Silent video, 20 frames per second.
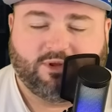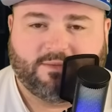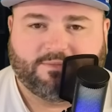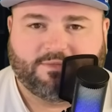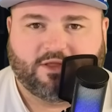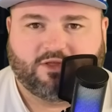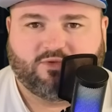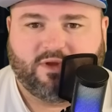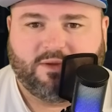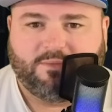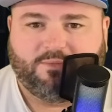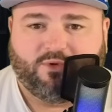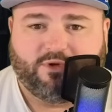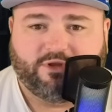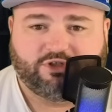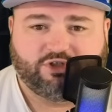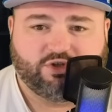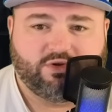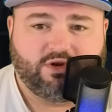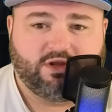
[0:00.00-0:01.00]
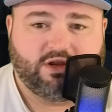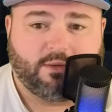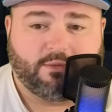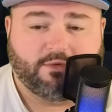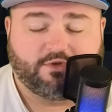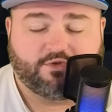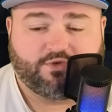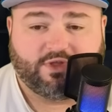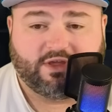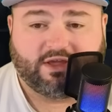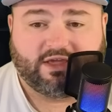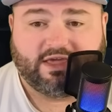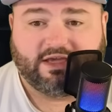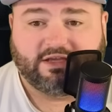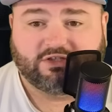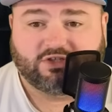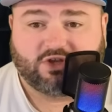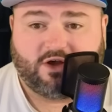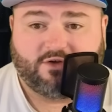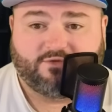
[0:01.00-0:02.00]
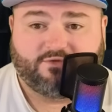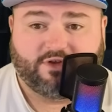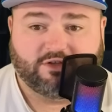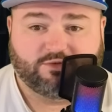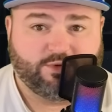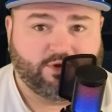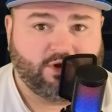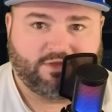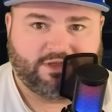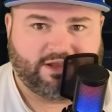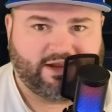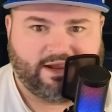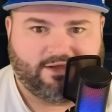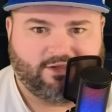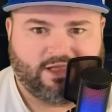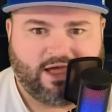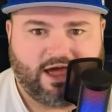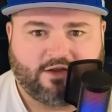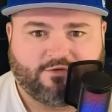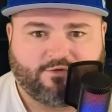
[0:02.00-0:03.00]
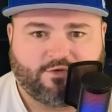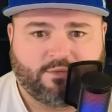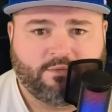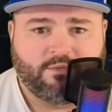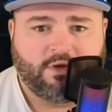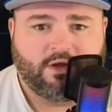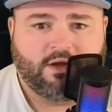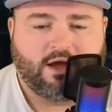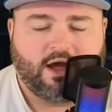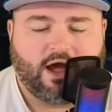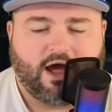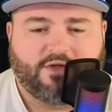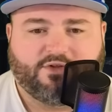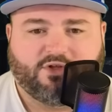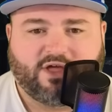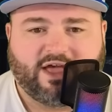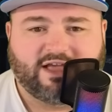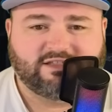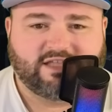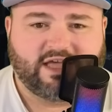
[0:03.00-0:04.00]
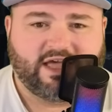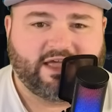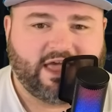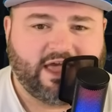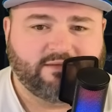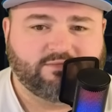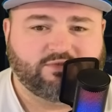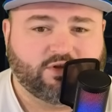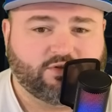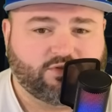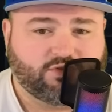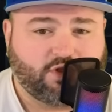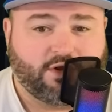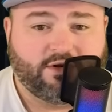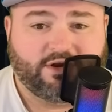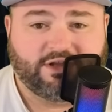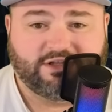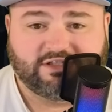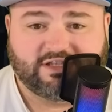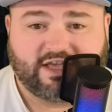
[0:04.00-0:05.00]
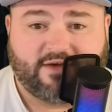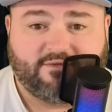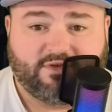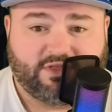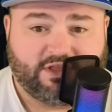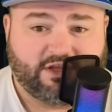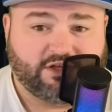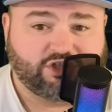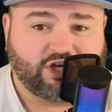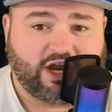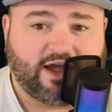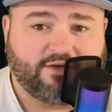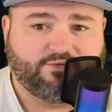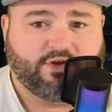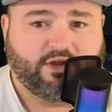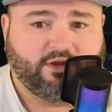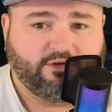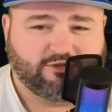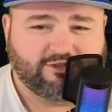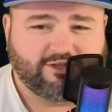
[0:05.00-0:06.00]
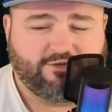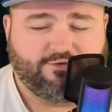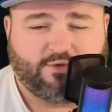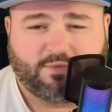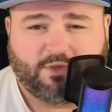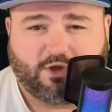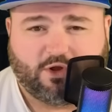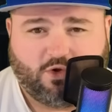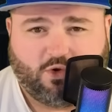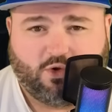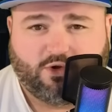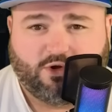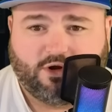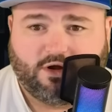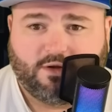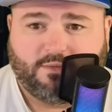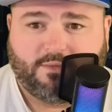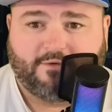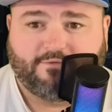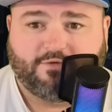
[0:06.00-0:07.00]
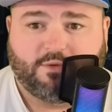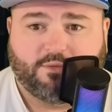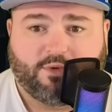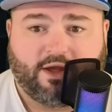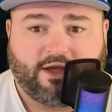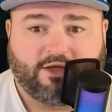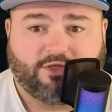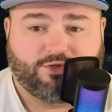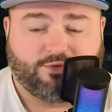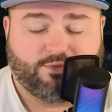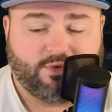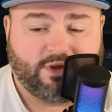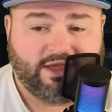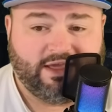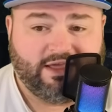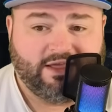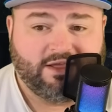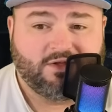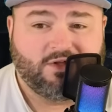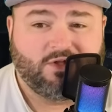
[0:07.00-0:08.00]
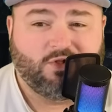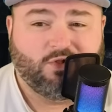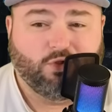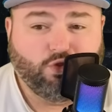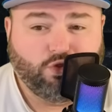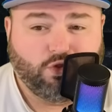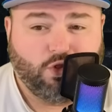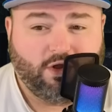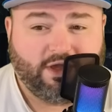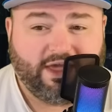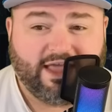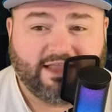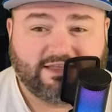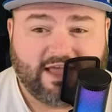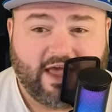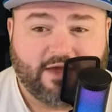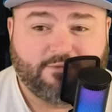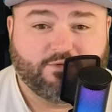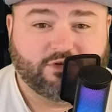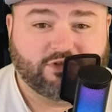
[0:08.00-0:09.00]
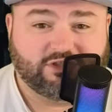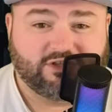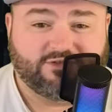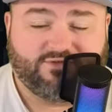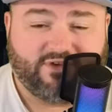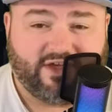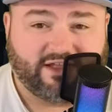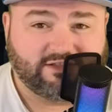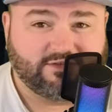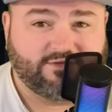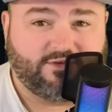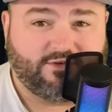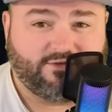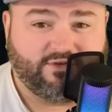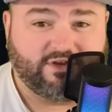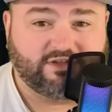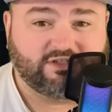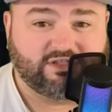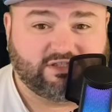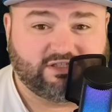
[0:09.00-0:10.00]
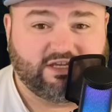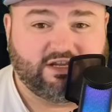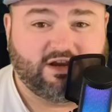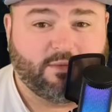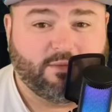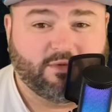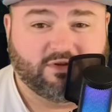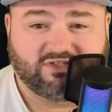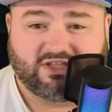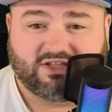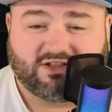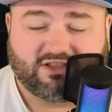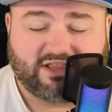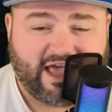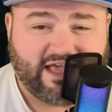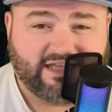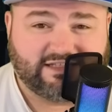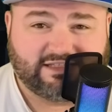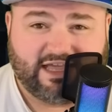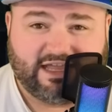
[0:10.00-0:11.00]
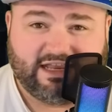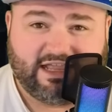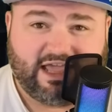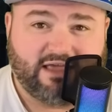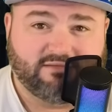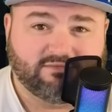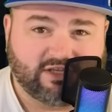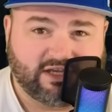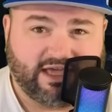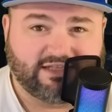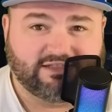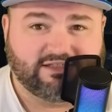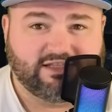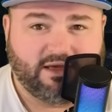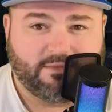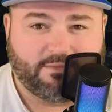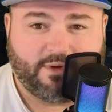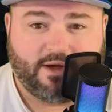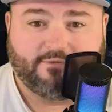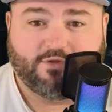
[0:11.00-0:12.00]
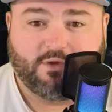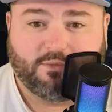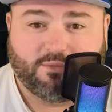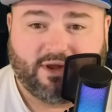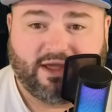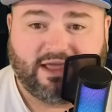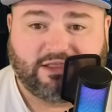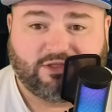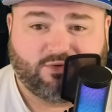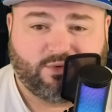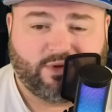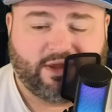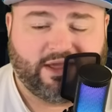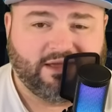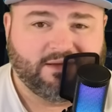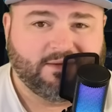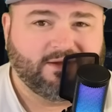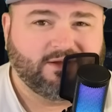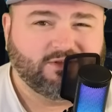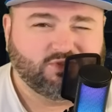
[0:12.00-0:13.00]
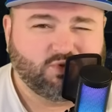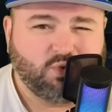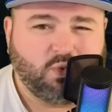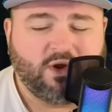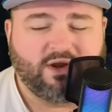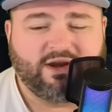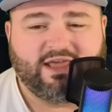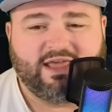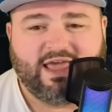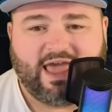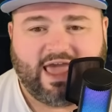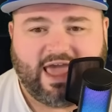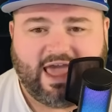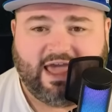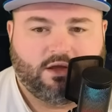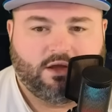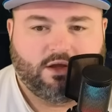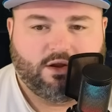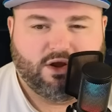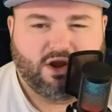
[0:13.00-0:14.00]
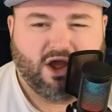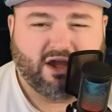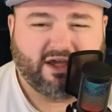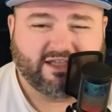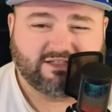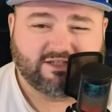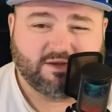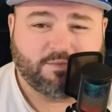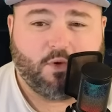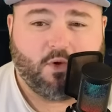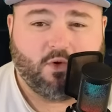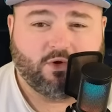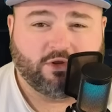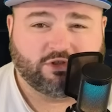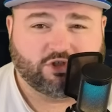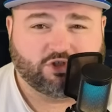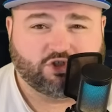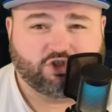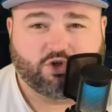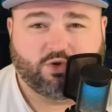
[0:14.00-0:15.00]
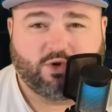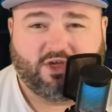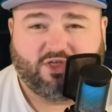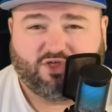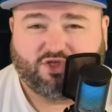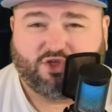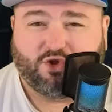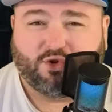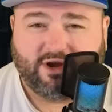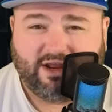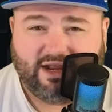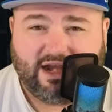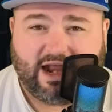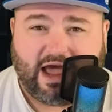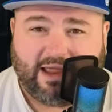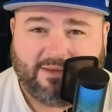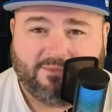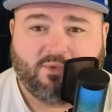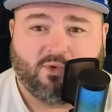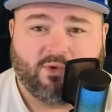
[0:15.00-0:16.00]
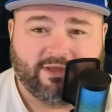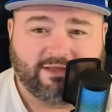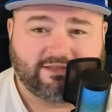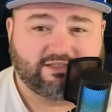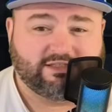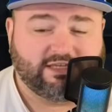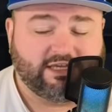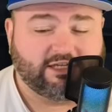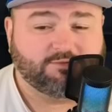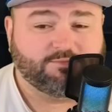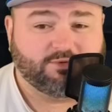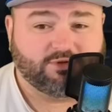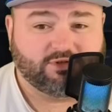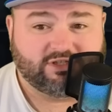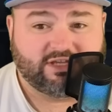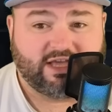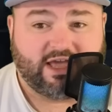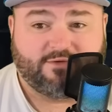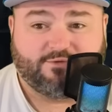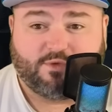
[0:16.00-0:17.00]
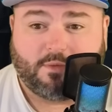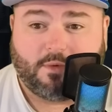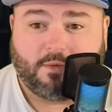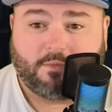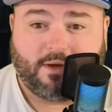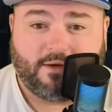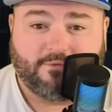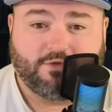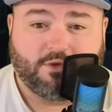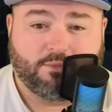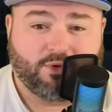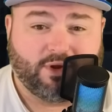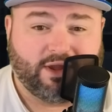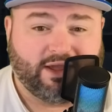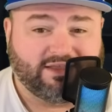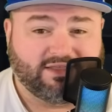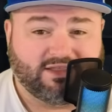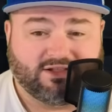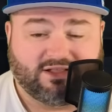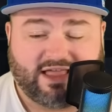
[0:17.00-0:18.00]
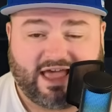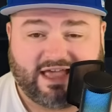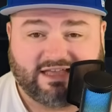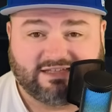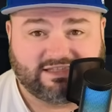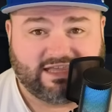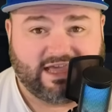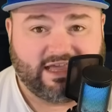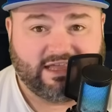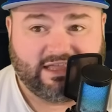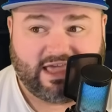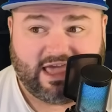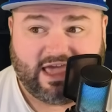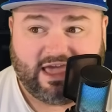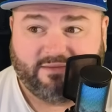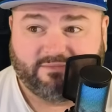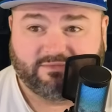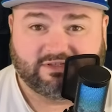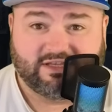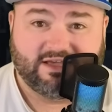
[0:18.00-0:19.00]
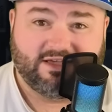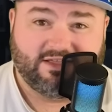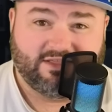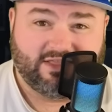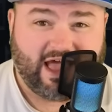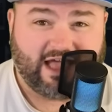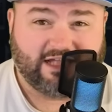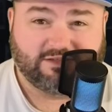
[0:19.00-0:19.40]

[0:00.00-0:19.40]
the three-point shooting numbers for the Kings offense. We know they take a lot of them. On the last 10 games, they're third and seventh in shot frequency from the corner and above the break three. Look at Denver's defensive efficiency numbers in the last 10 games against the above the break three. 28. Nuggets opponents are shooting 39.6% from above the break in the last 10 games. That's